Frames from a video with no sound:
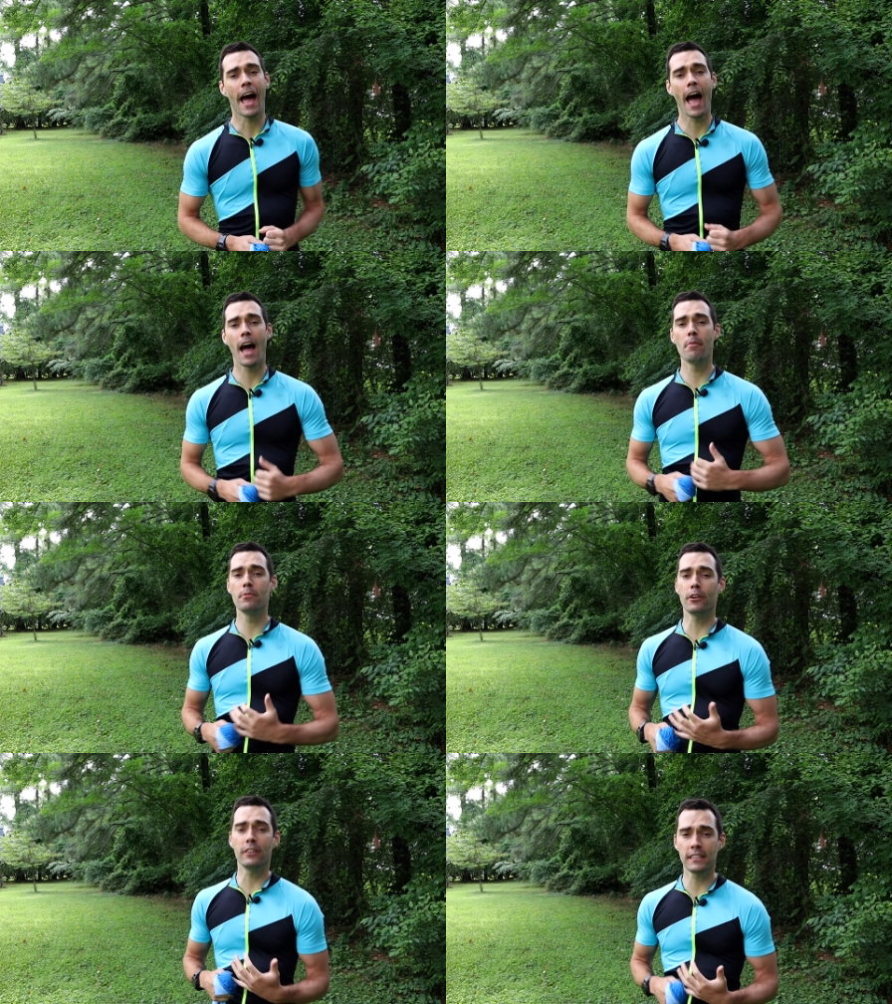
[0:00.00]

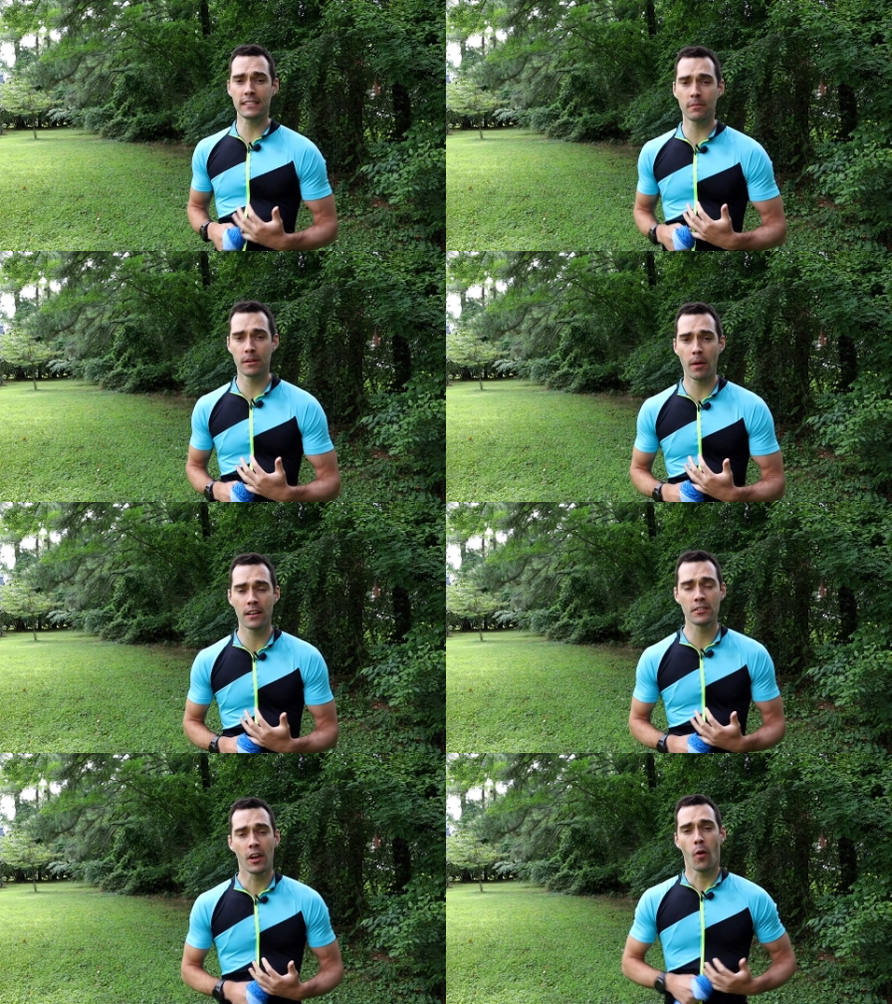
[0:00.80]
during these summer
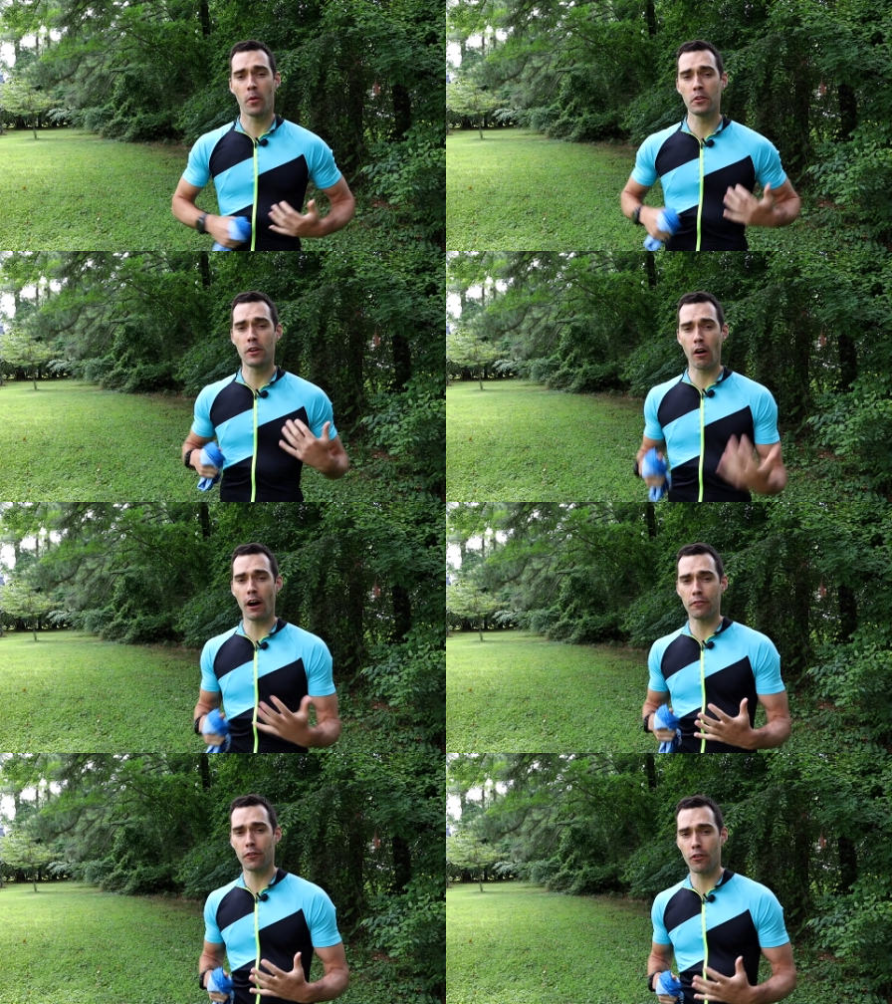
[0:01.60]
months when you go
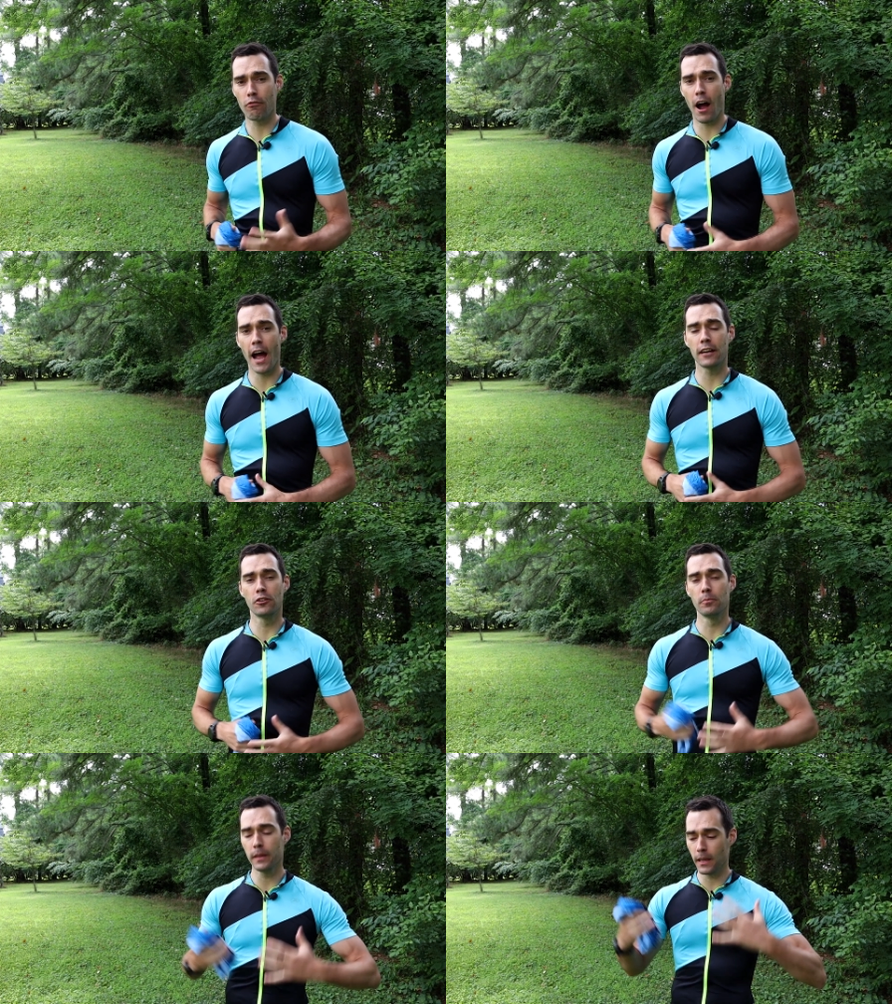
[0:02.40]
out for a ride
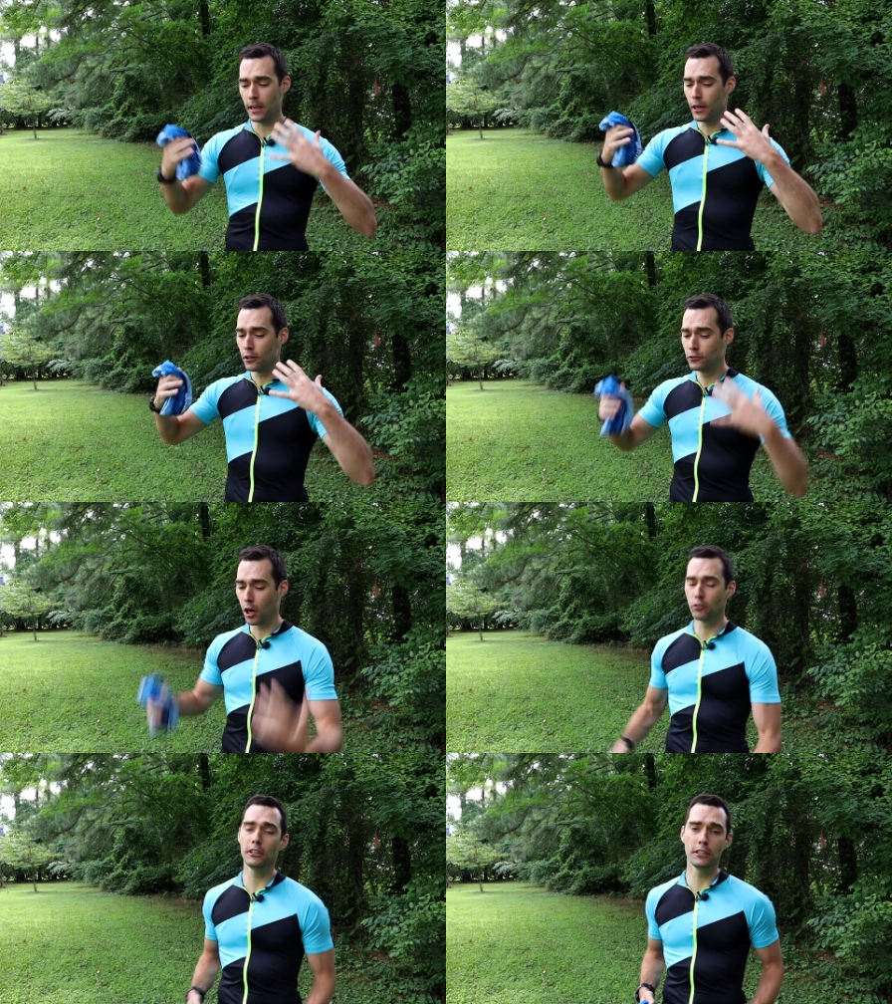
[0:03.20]
to be
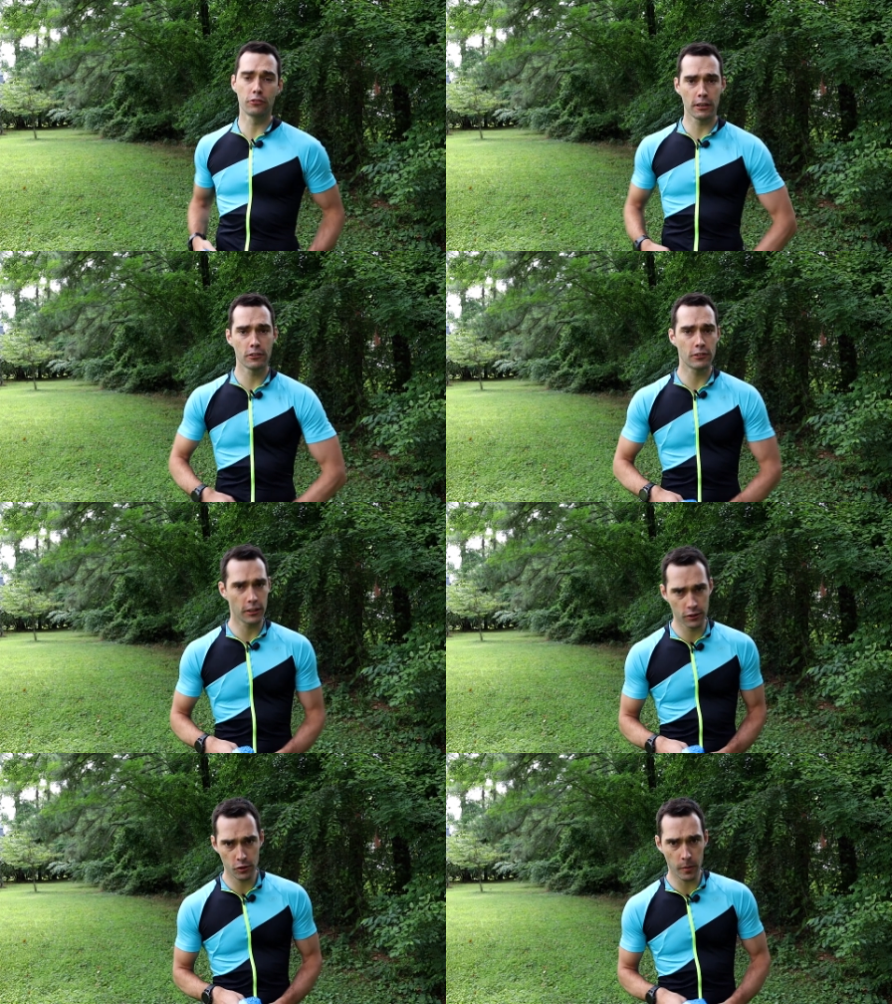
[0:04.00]
totally drenched
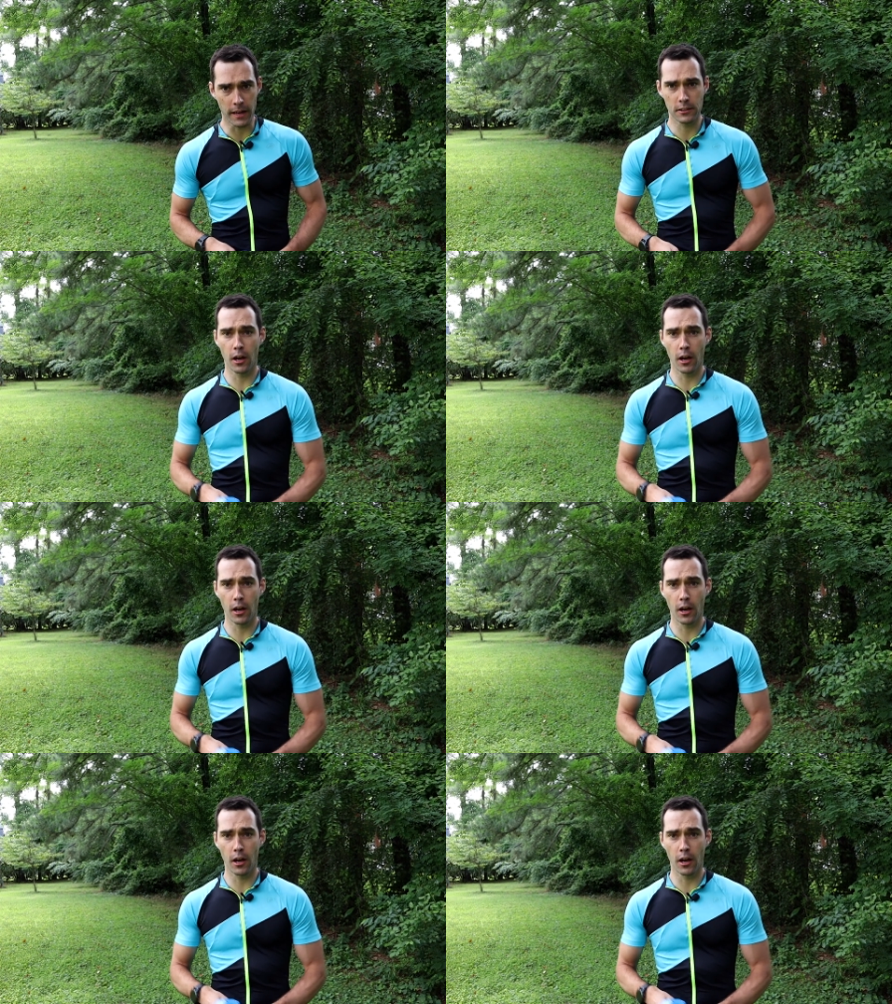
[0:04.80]
in sweat.